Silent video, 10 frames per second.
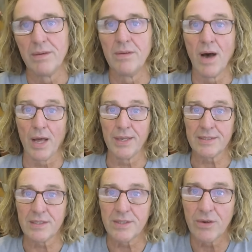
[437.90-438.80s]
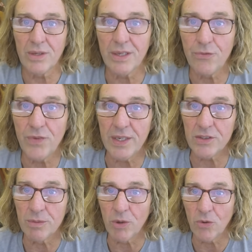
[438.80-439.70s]
Not necessarily
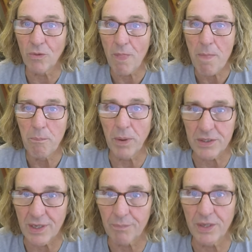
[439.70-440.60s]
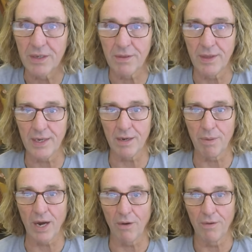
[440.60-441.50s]
feasible, but something to think
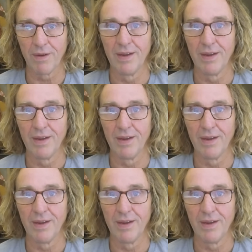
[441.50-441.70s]
about.